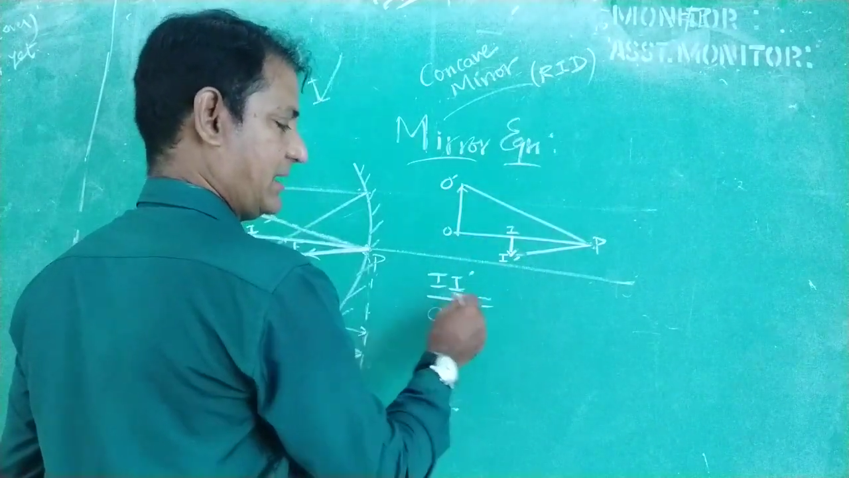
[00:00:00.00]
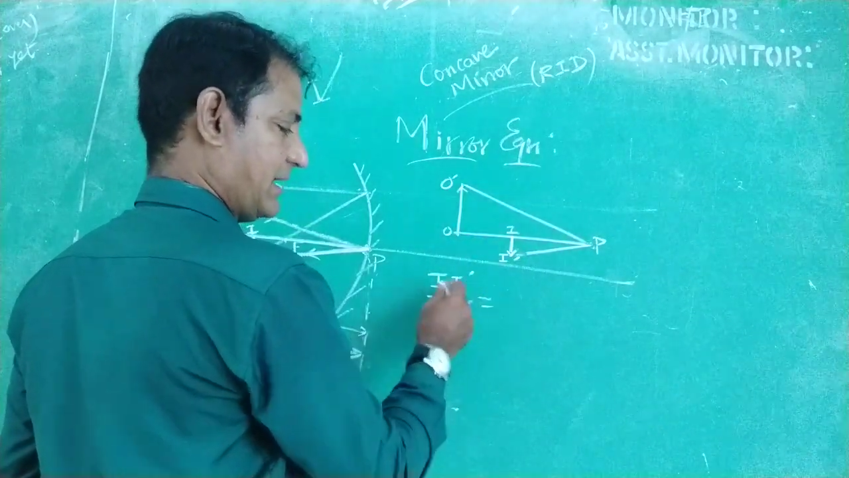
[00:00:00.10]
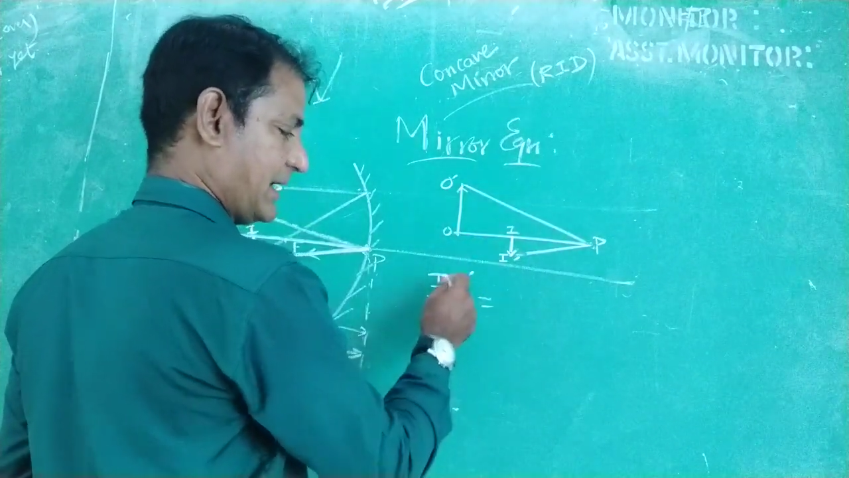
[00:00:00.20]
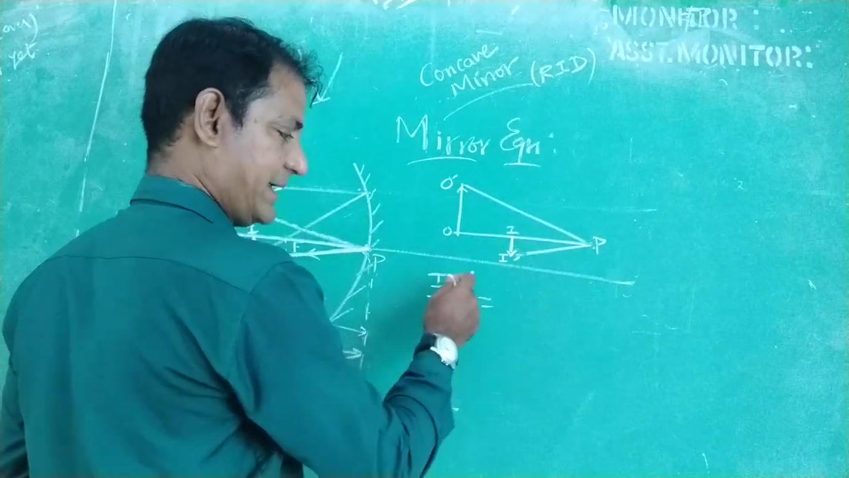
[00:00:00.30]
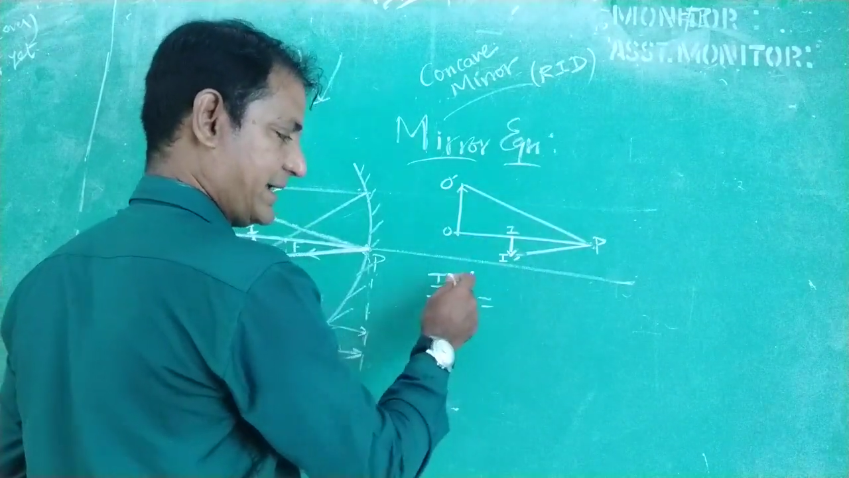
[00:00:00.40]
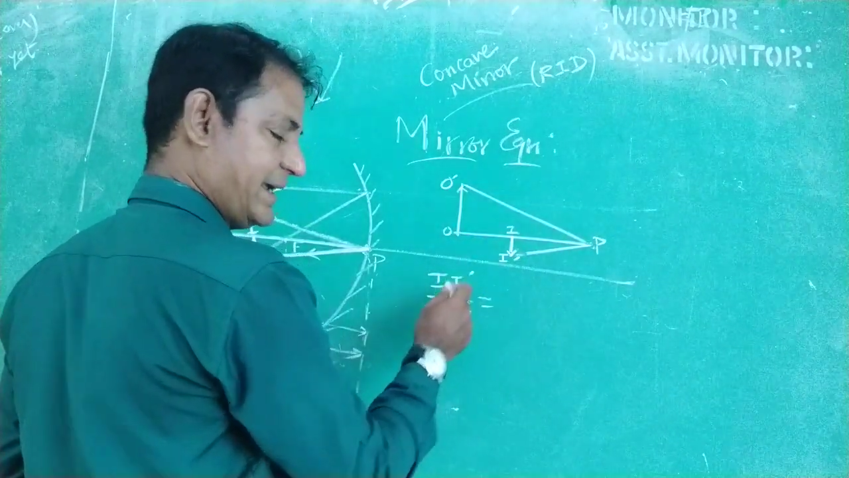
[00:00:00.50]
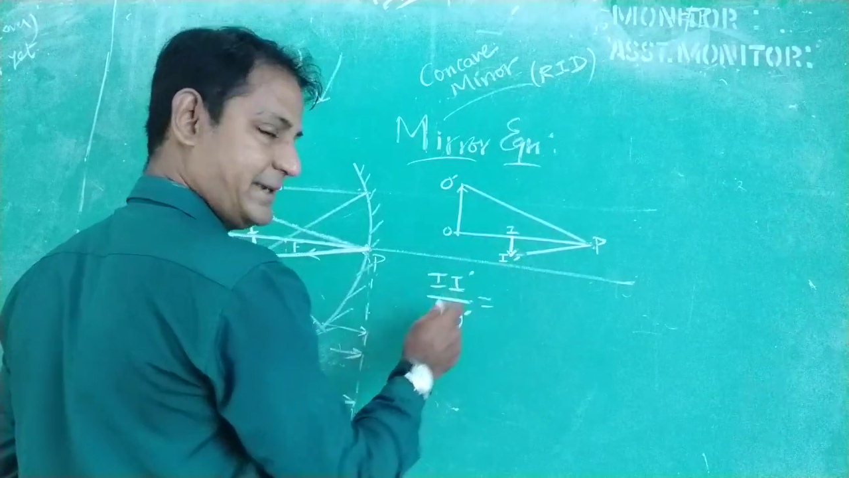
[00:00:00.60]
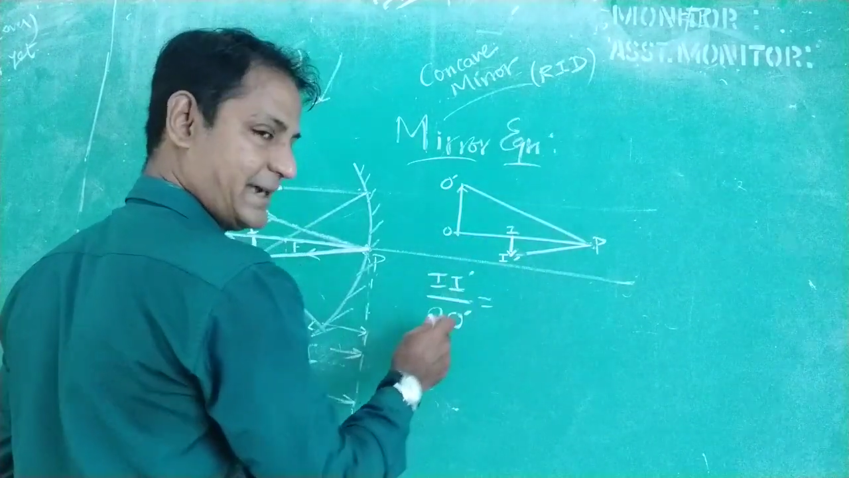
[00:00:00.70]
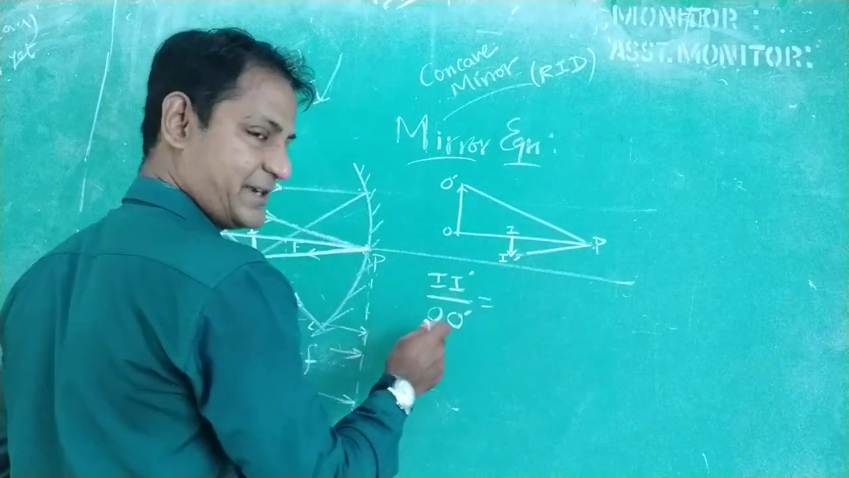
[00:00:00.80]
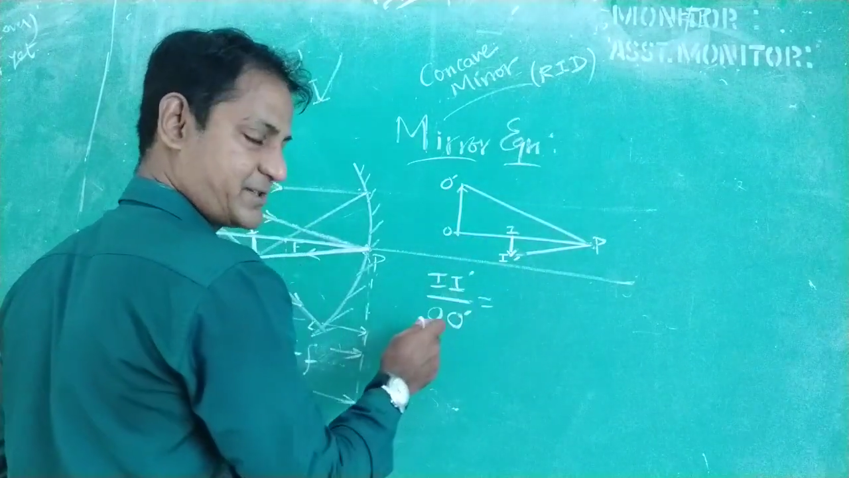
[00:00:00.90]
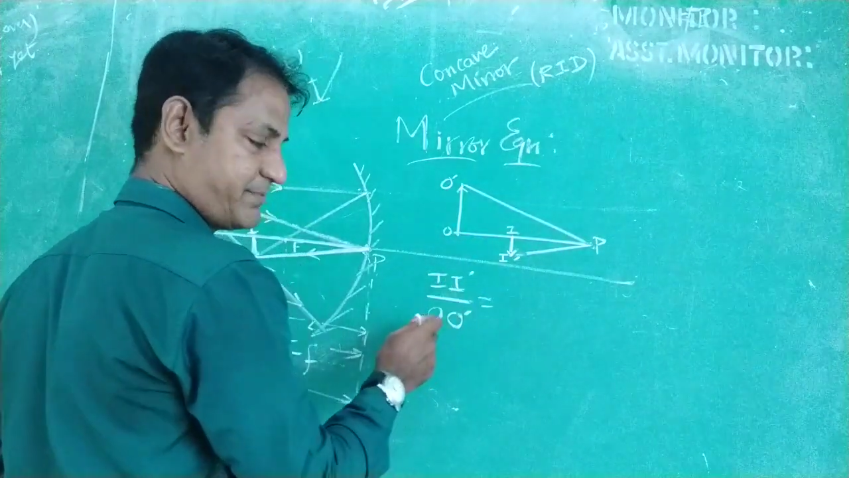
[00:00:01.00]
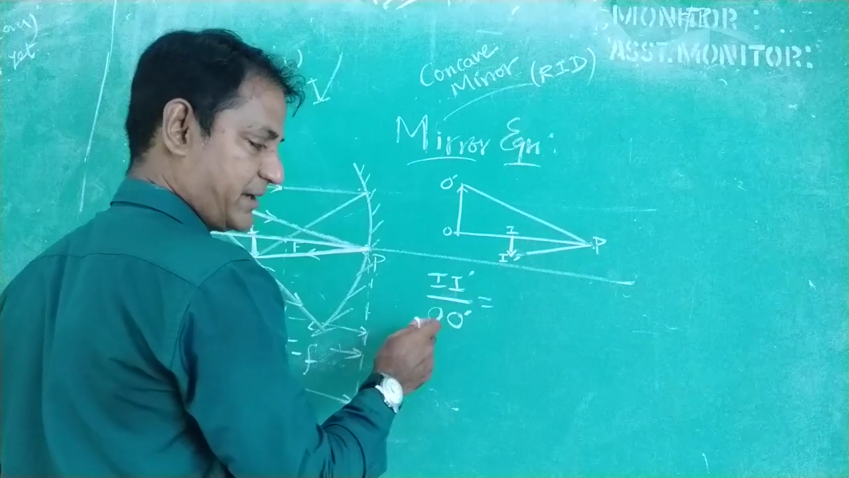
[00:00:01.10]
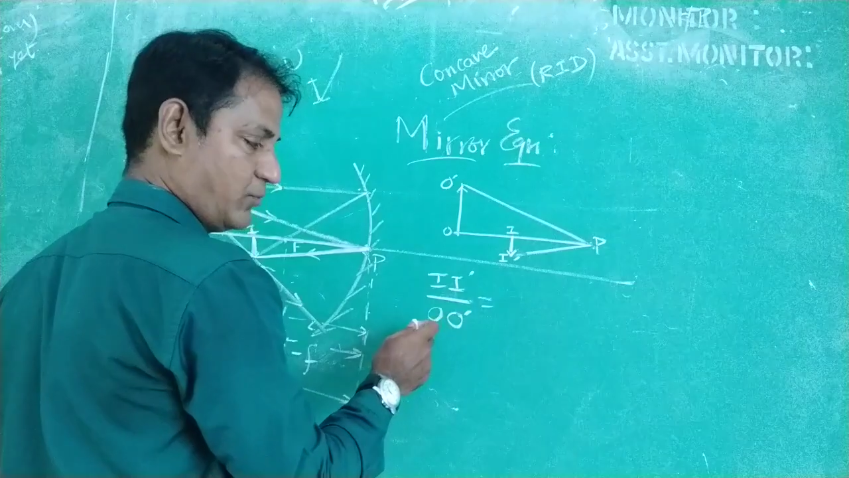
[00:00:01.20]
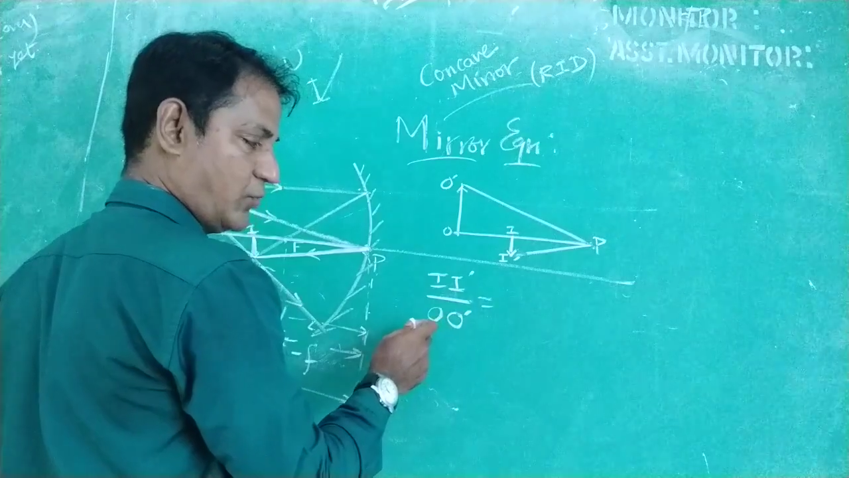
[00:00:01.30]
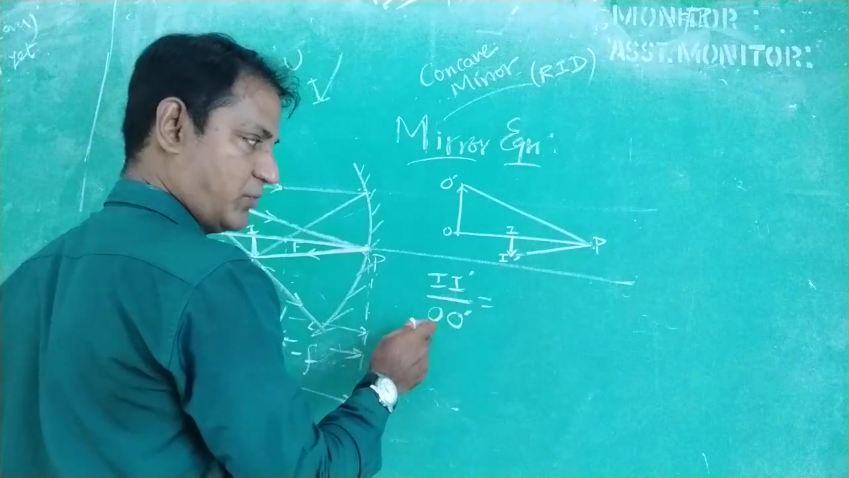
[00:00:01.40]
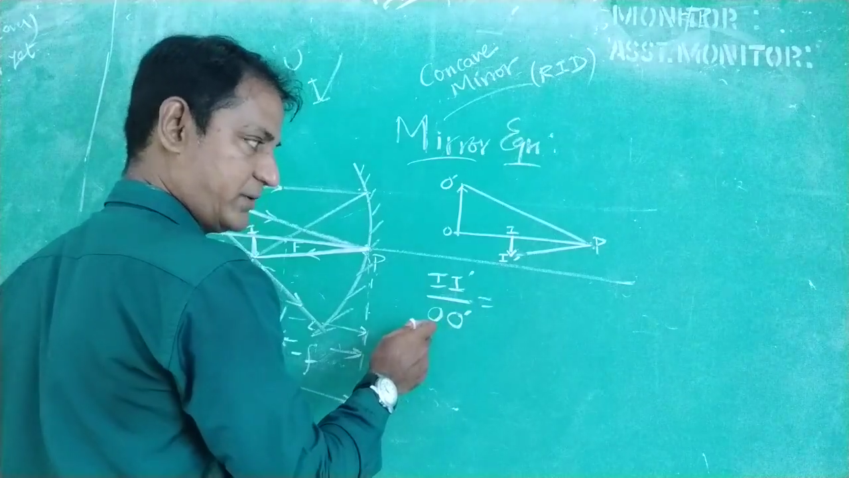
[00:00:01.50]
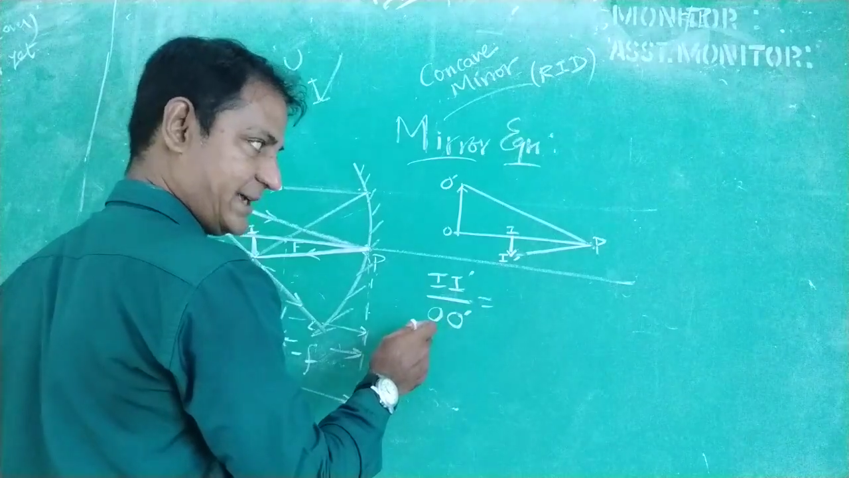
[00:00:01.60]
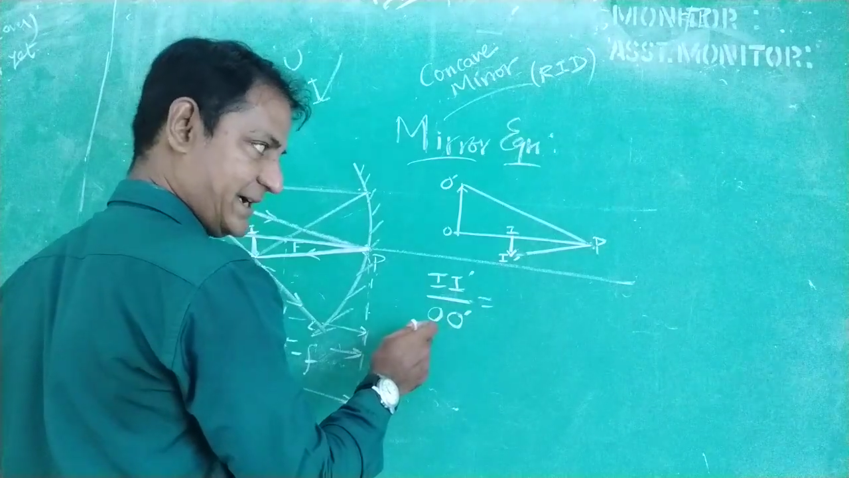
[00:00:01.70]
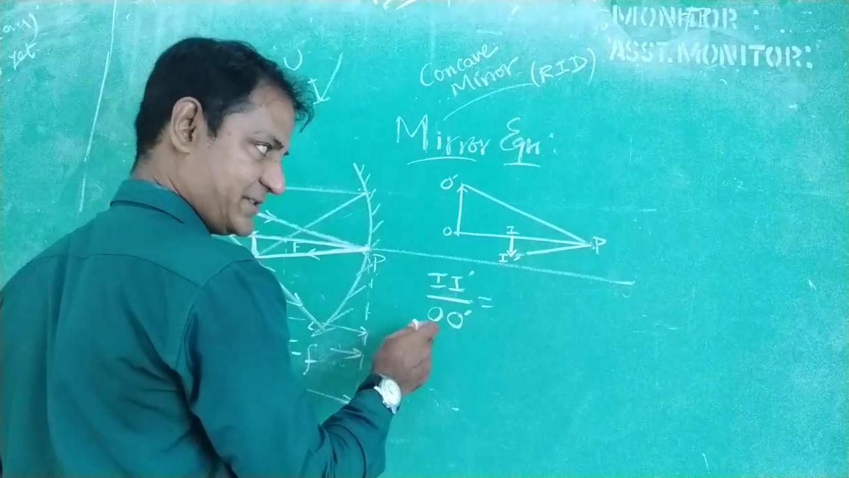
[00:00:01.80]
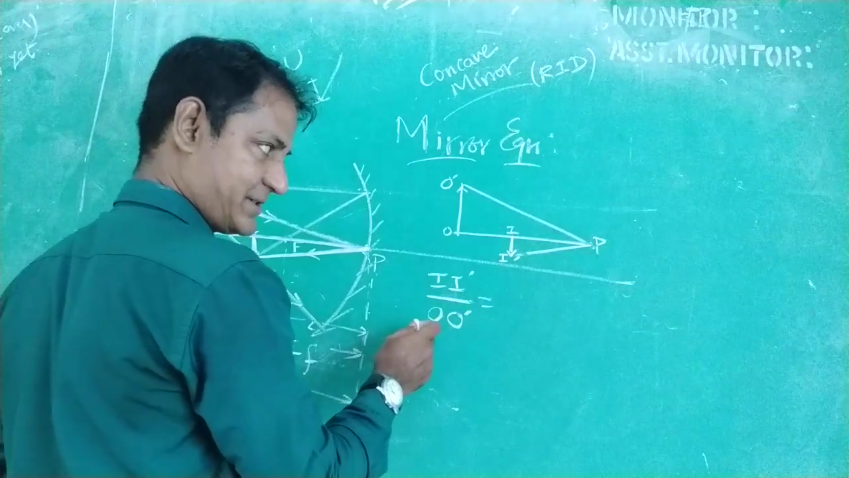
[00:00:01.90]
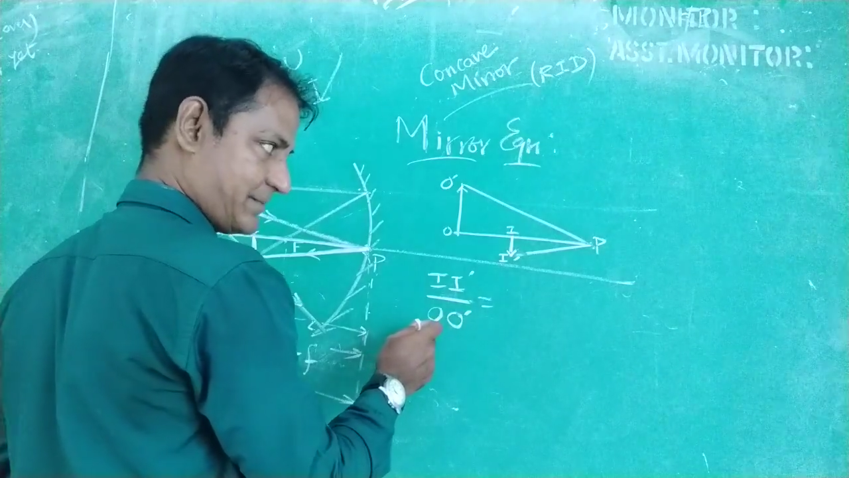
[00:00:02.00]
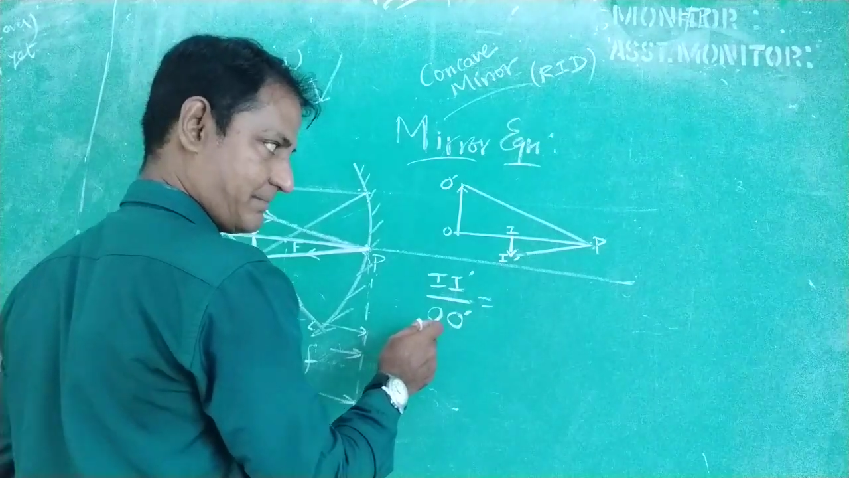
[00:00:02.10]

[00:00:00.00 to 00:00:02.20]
I dash by O dash,